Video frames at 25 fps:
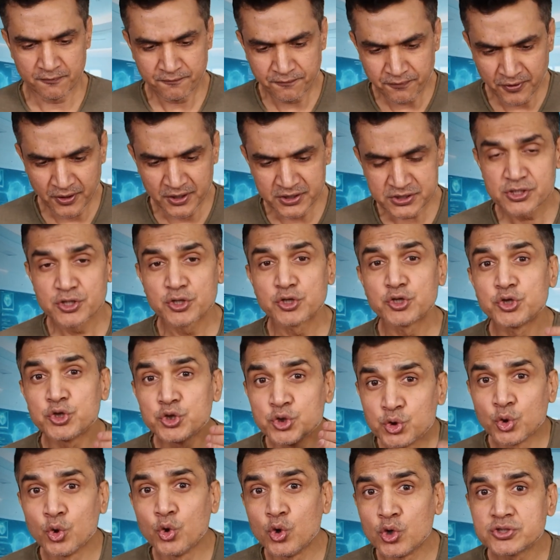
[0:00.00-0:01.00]
First,
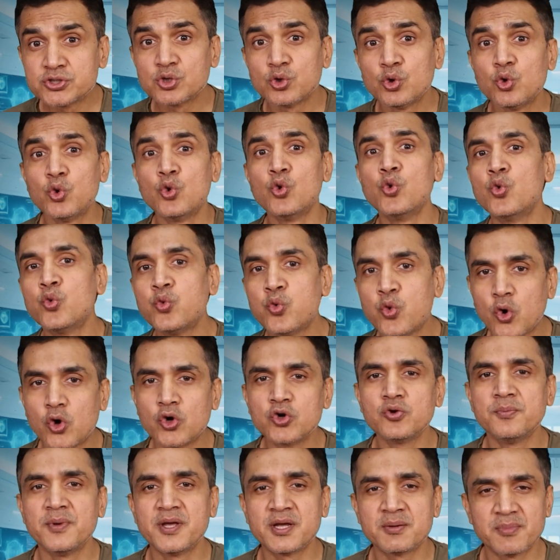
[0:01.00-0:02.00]
those who
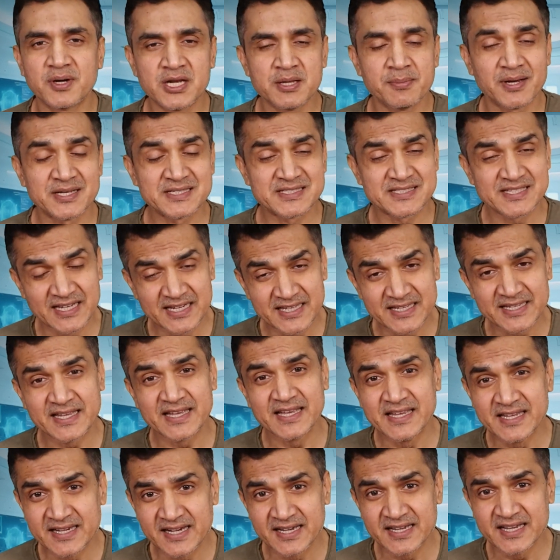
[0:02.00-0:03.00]
want to make money by selling
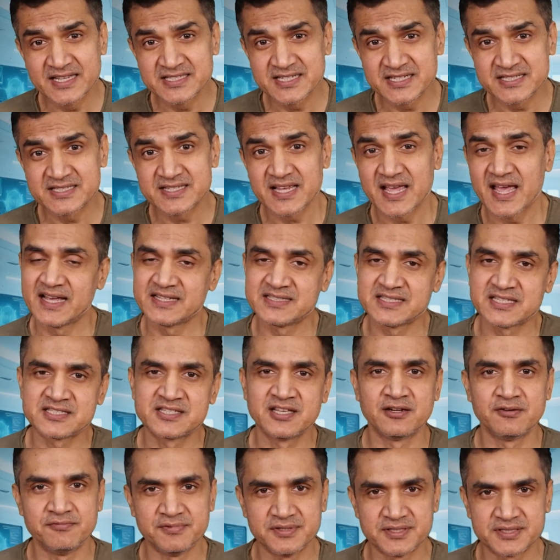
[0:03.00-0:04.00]
AI agents as a
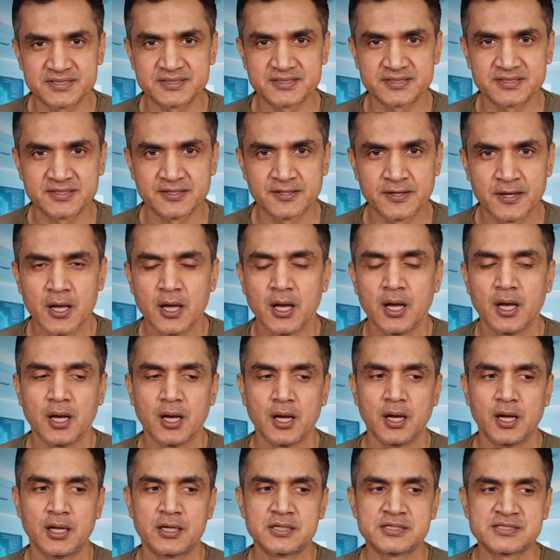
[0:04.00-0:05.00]
service.
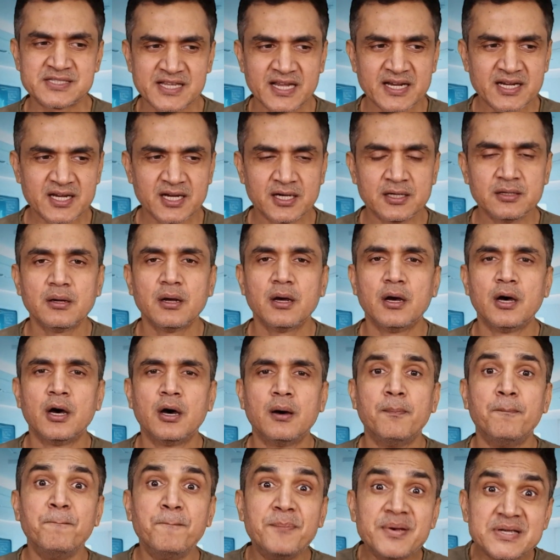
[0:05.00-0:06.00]
Second,
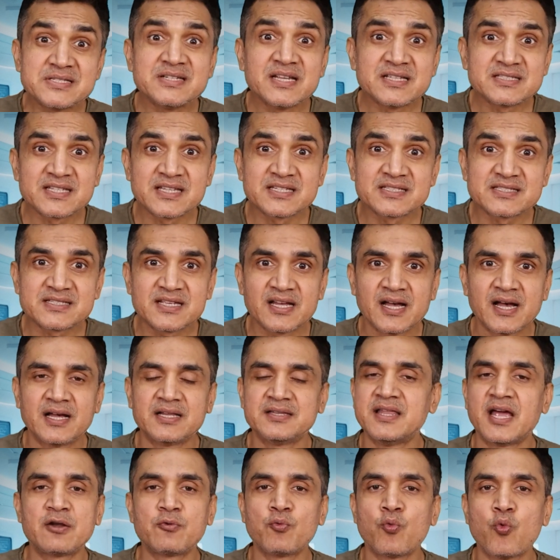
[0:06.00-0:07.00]
businesses
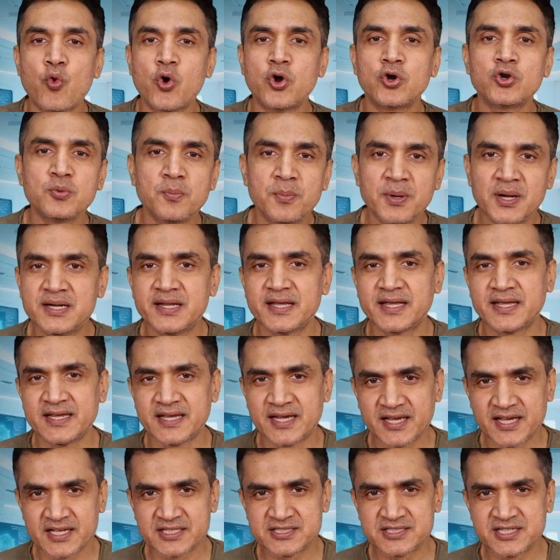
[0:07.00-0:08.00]
and that want to build
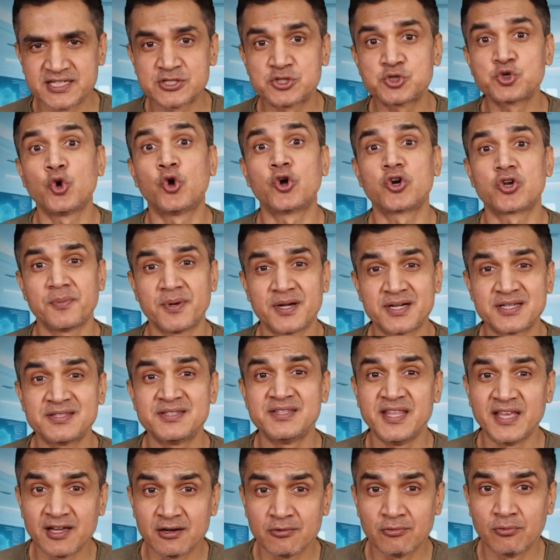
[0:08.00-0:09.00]
AI agents to
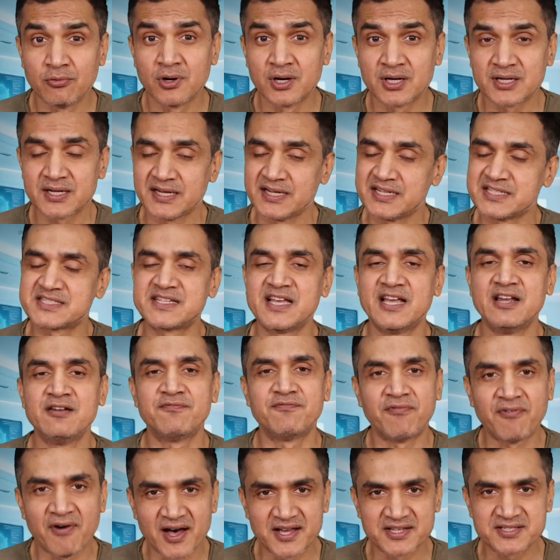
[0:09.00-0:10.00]
automate their work and scale
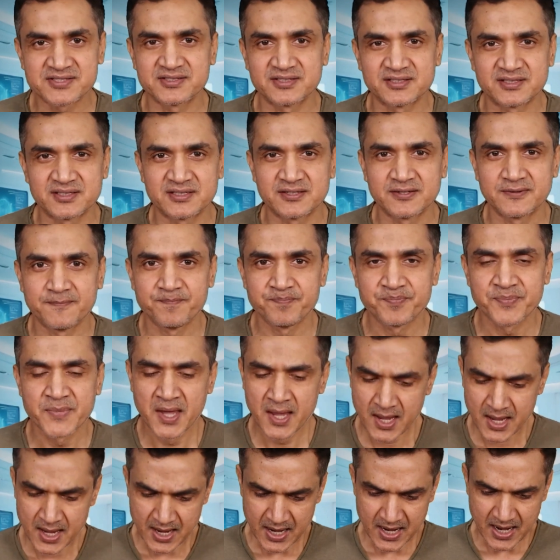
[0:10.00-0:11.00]
faster.
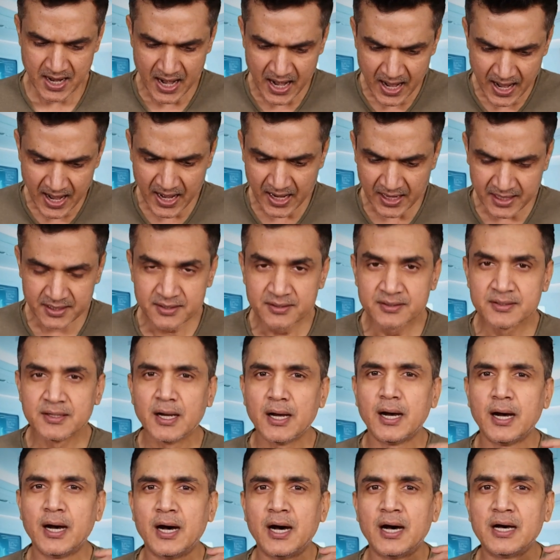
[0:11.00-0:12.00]
And
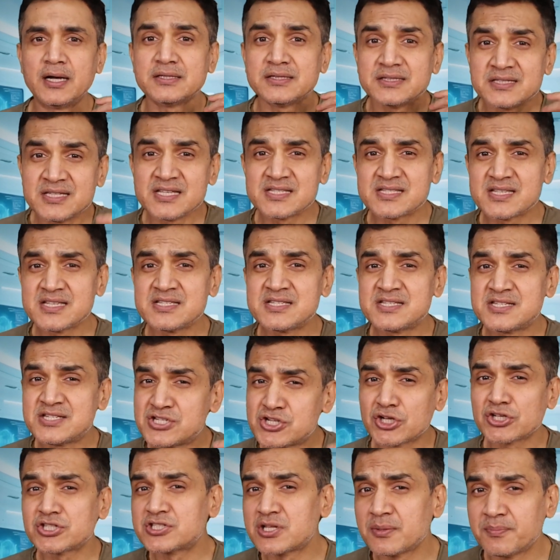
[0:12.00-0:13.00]
this is
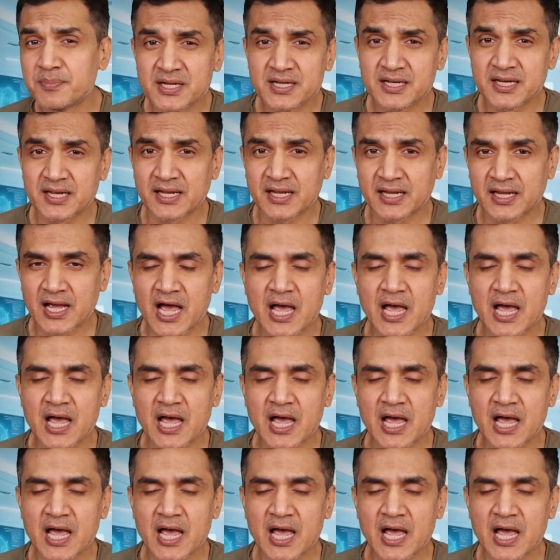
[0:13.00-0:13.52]
just the beginning.